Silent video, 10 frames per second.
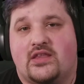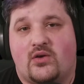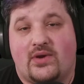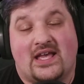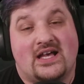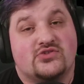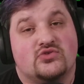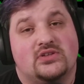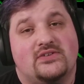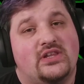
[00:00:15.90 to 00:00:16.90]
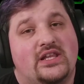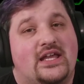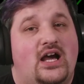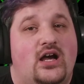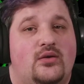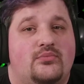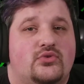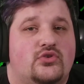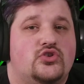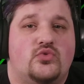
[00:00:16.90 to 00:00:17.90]
That way, as you're leveling
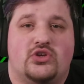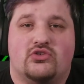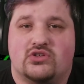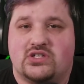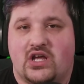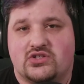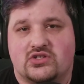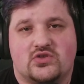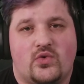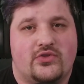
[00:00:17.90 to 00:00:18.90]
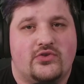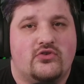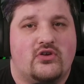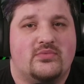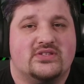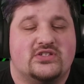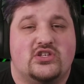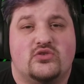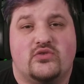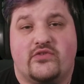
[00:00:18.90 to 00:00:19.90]
up, doing your dungeons, going through your
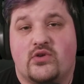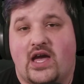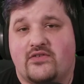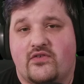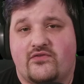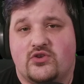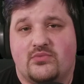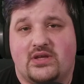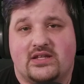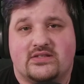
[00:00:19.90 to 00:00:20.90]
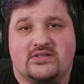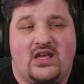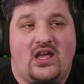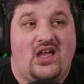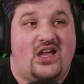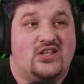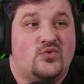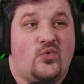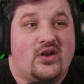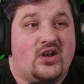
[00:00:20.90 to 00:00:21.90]
MSQ, if you have a few minutes and
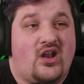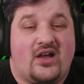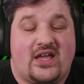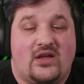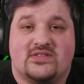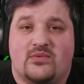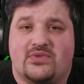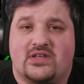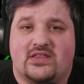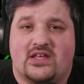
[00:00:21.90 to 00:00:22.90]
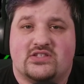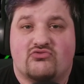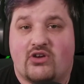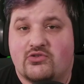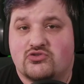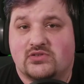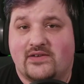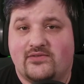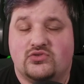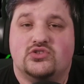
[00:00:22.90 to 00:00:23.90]
you want to knock out something that's around your
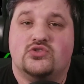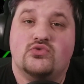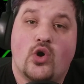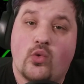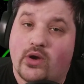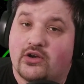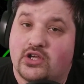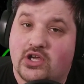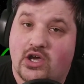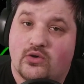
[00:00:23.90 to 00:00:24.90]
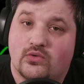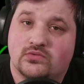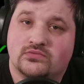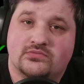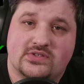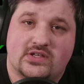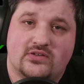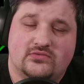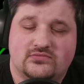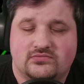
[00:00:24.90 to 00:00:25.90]
level, you know where to go.
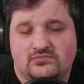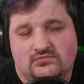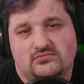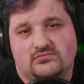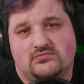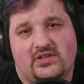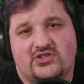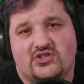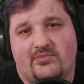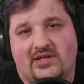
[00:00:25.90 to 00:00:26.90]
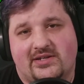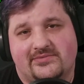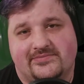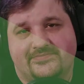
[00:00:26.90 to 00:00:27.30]
So, let's jump in.